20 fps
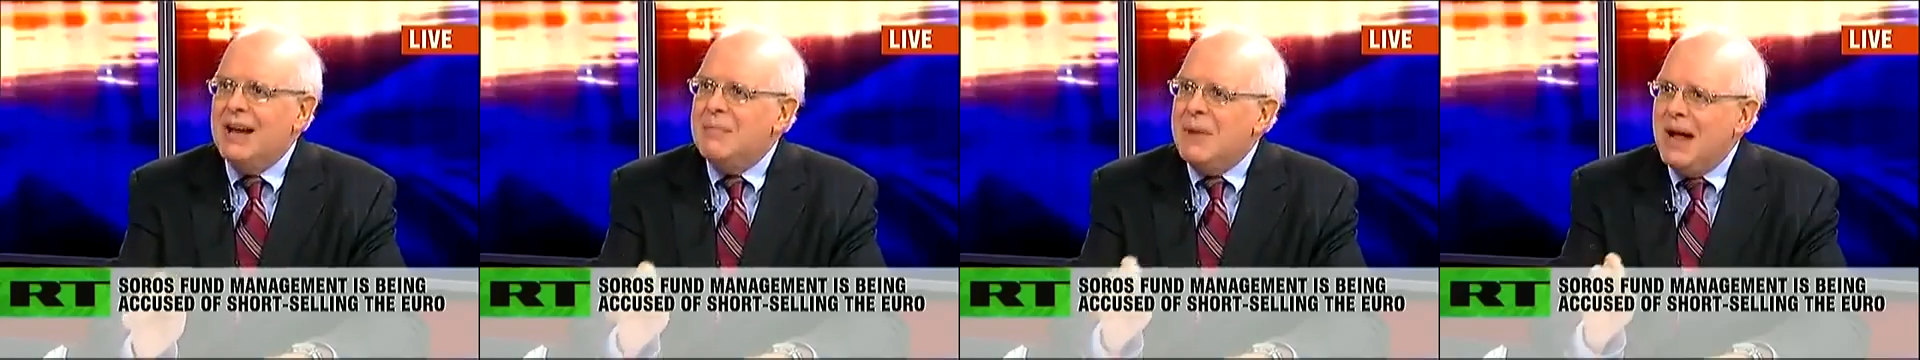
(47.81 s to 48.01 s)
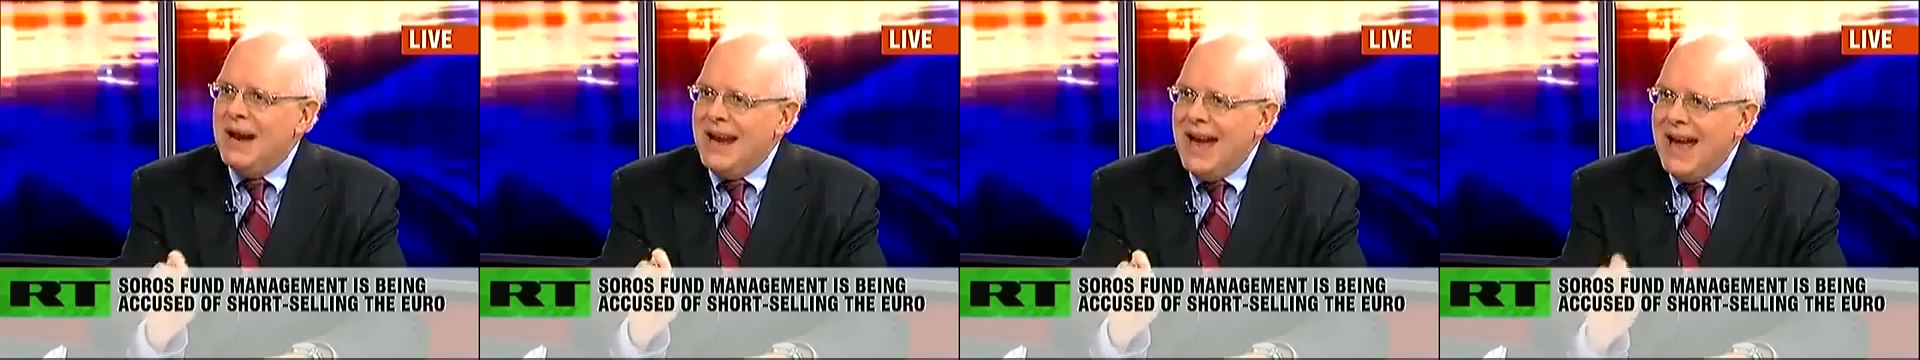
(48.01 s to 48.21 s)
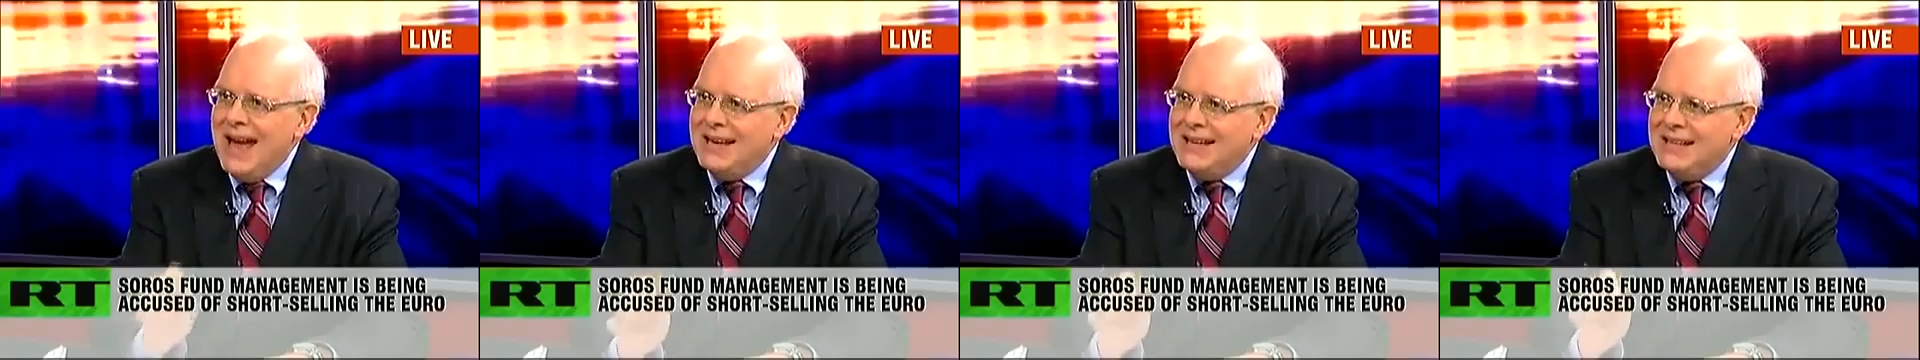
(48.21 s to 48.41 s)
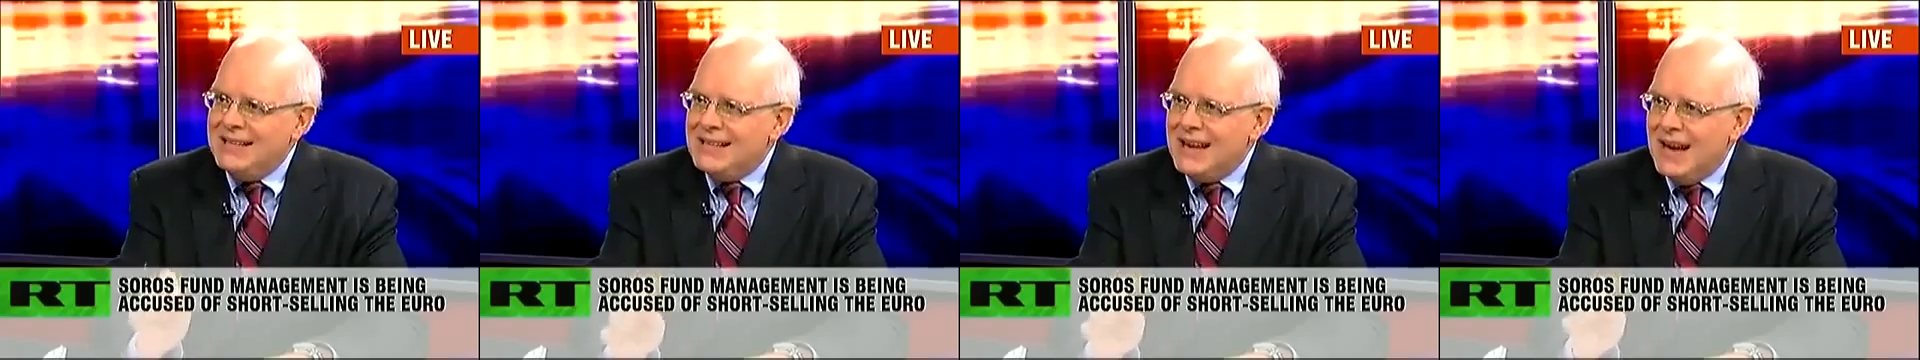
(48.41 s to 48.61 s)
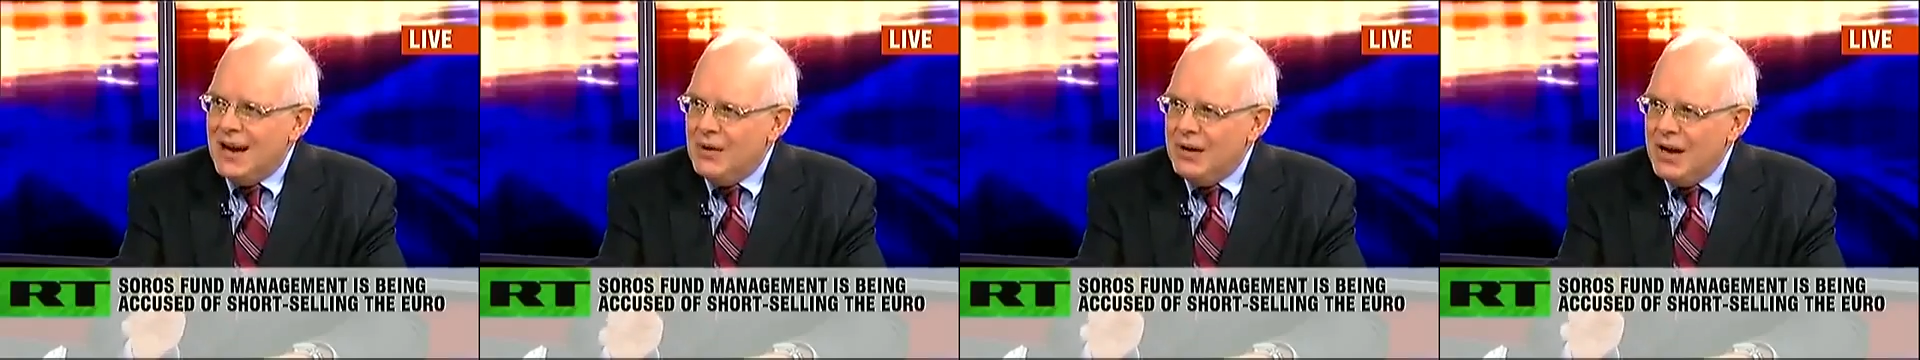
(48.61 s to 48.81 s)
at a
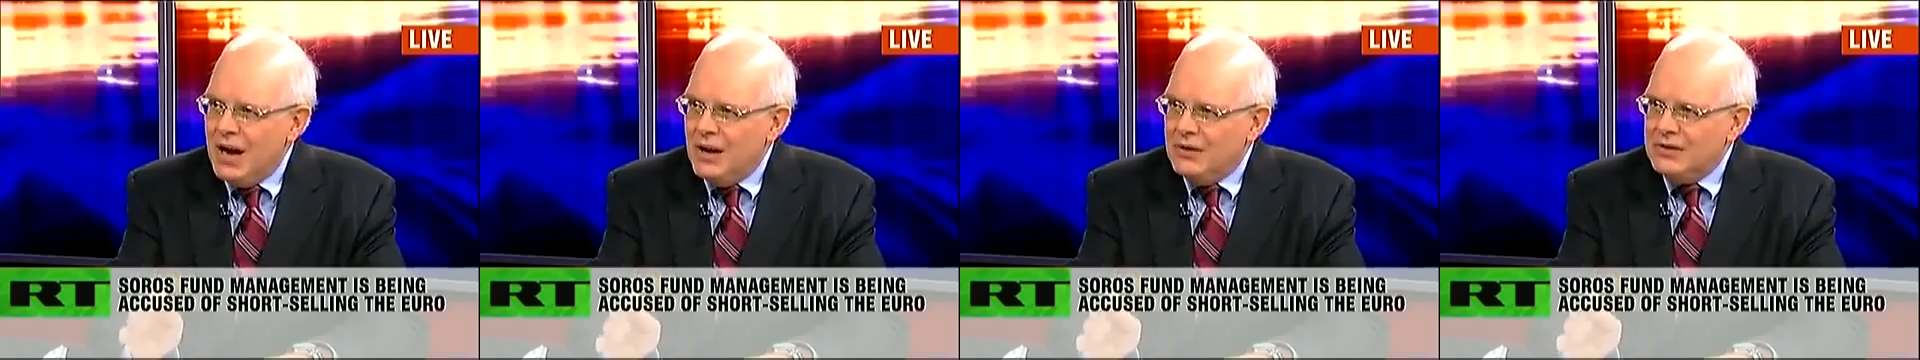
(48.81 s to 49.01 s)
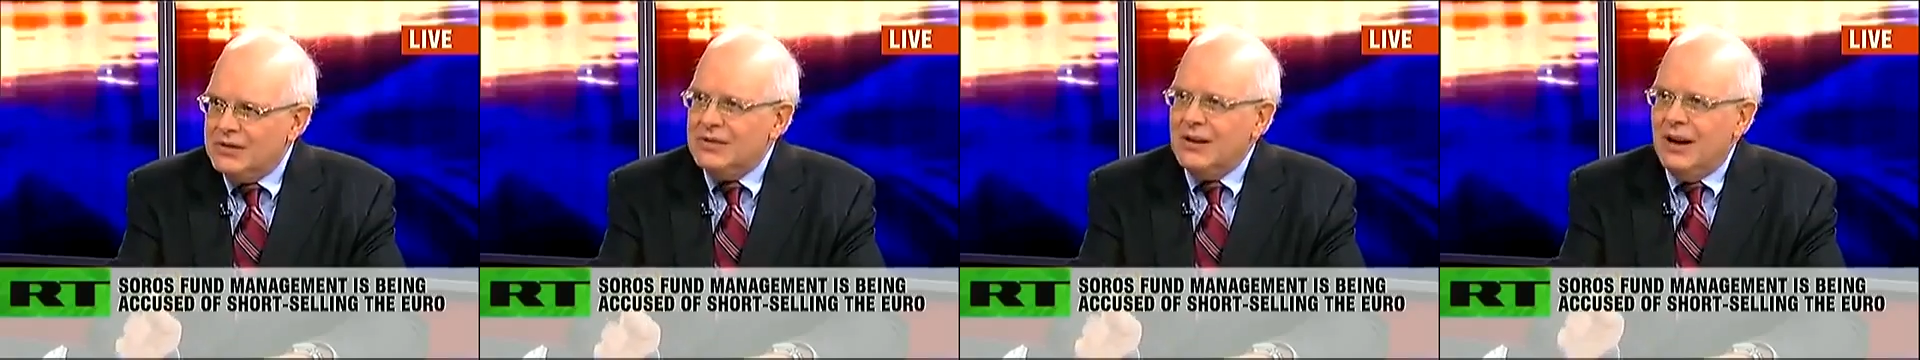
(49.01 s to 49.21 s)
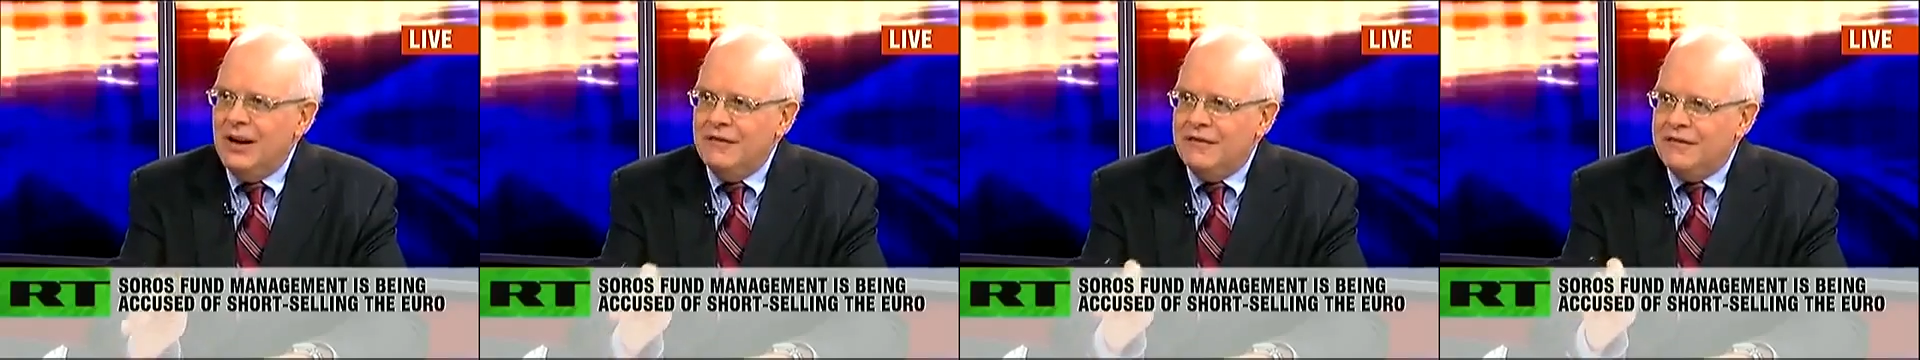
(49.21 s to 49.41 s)
Manhattan townhouse